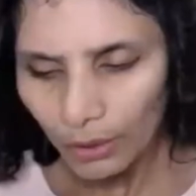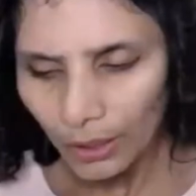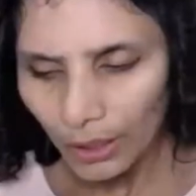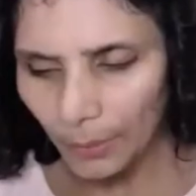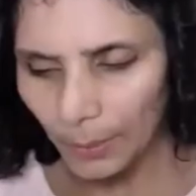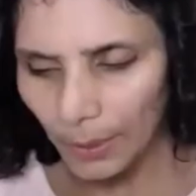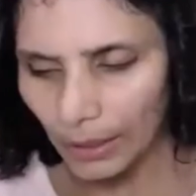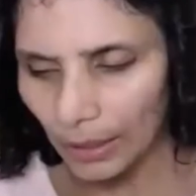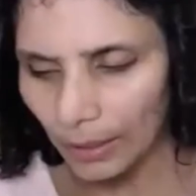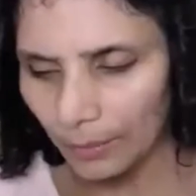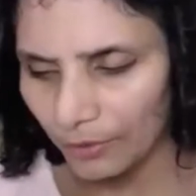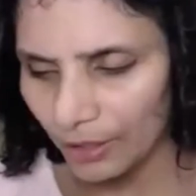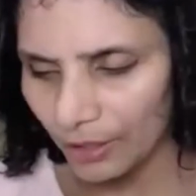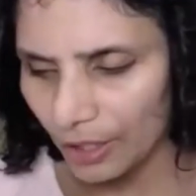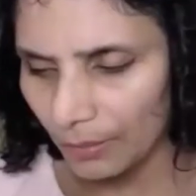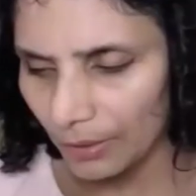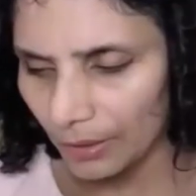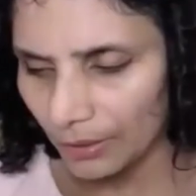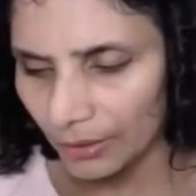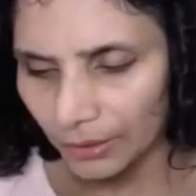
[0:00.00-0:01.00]
here we come,
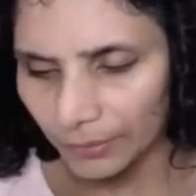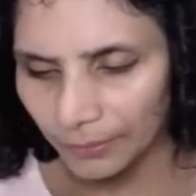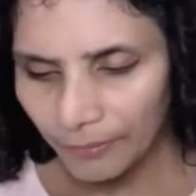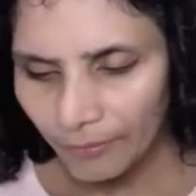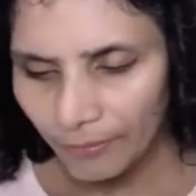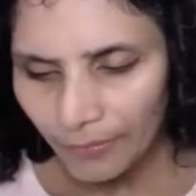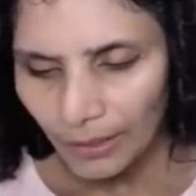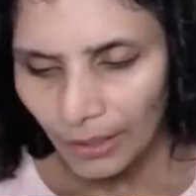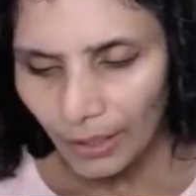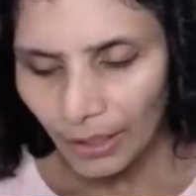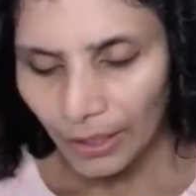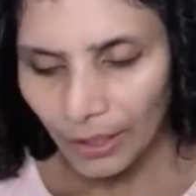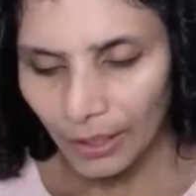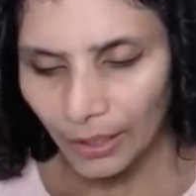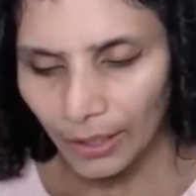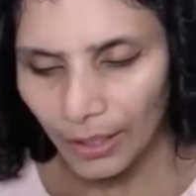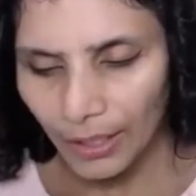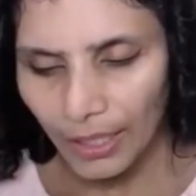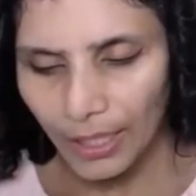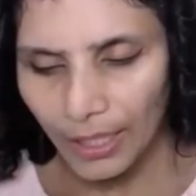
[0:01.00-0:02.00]
vitamins.
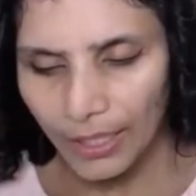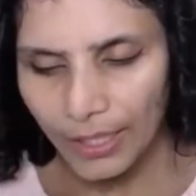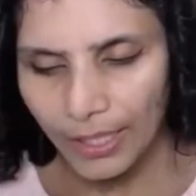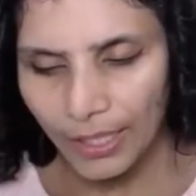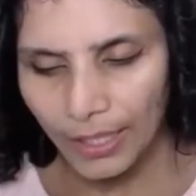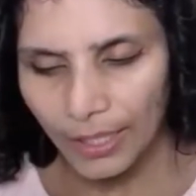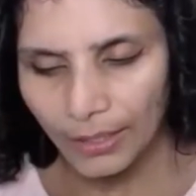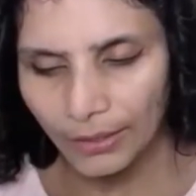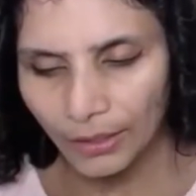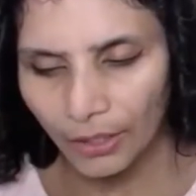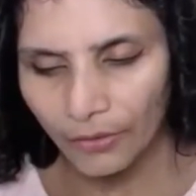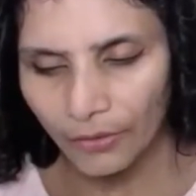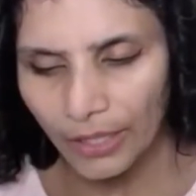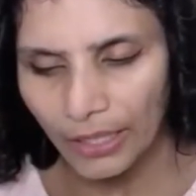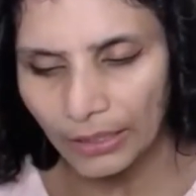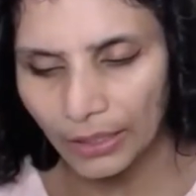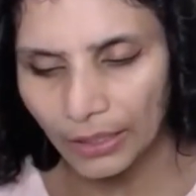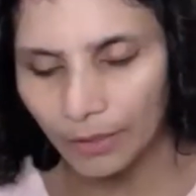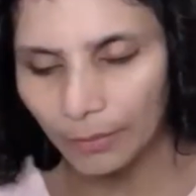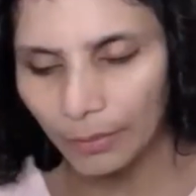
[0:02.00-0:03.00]
It is a
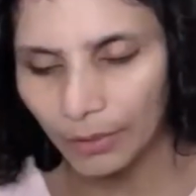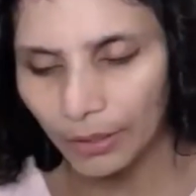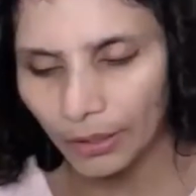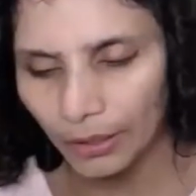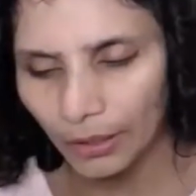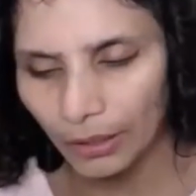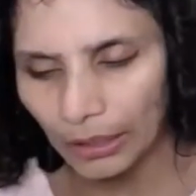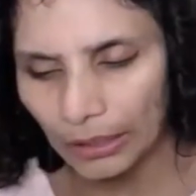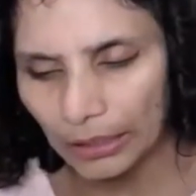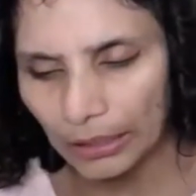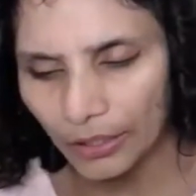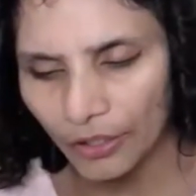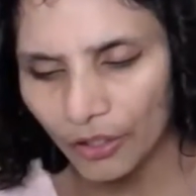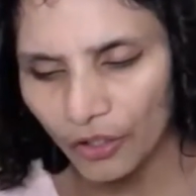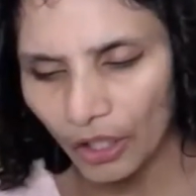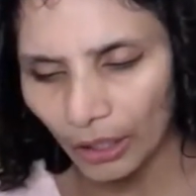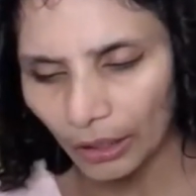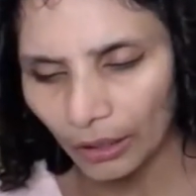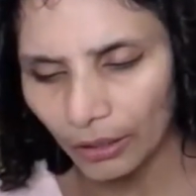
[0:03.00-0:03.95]
reasonable conjecture